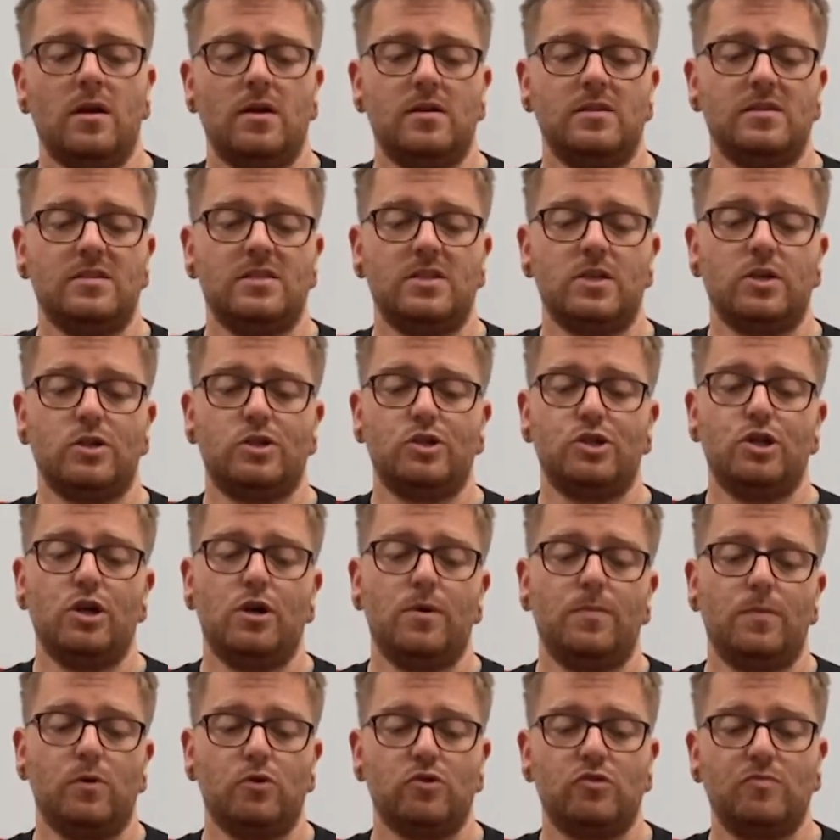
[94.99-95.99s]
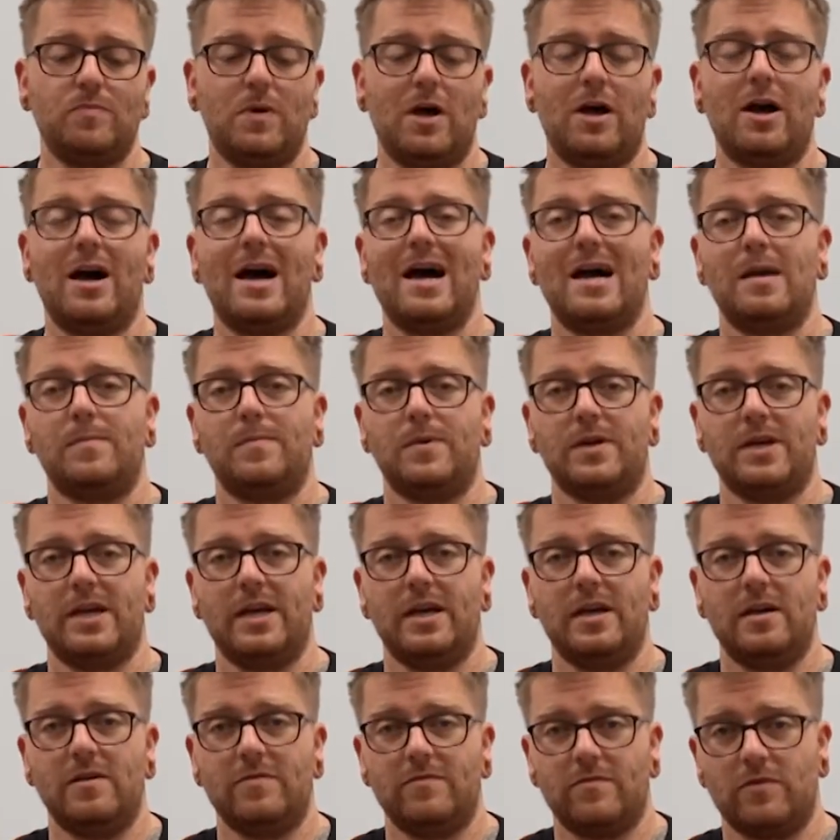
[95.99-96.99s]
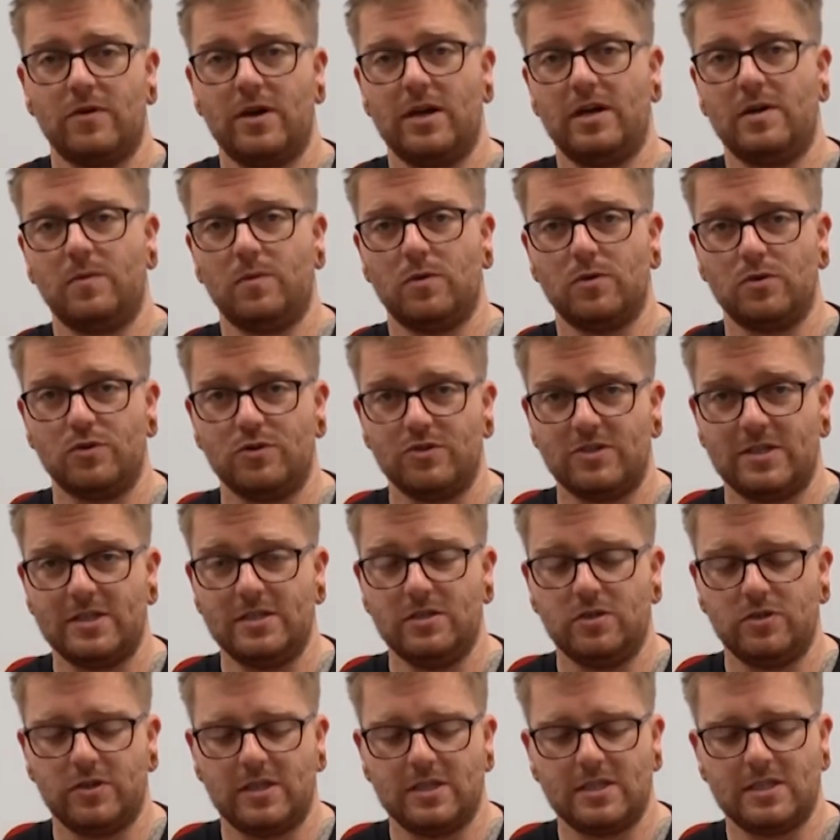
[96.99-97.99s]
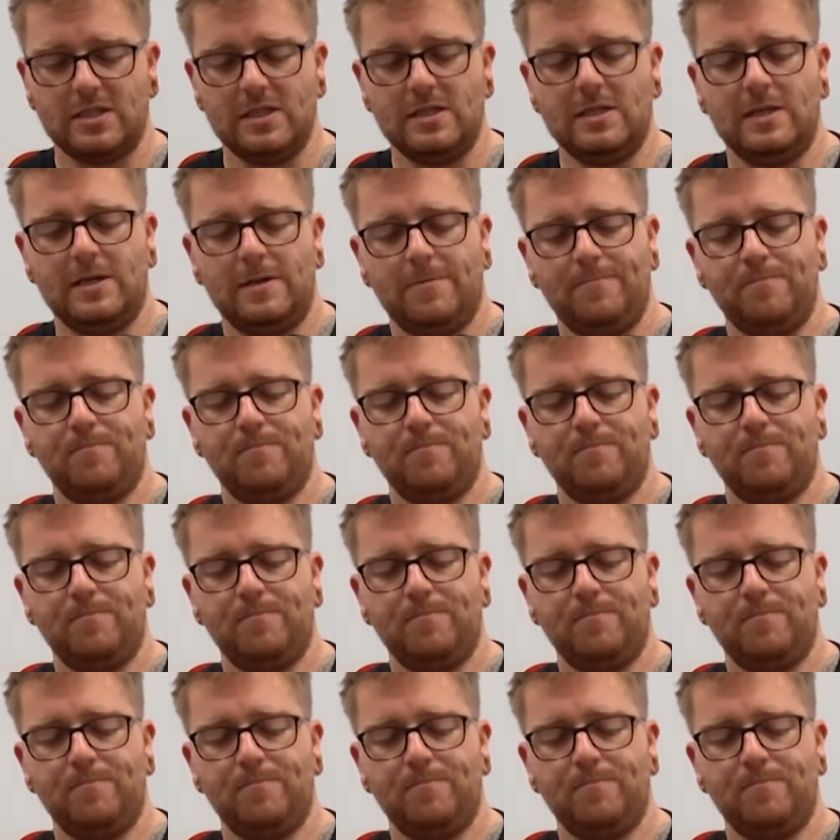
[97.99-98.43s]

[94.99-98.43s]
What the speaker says: This is a Turbo Smart Hypergate for anyone who's interested.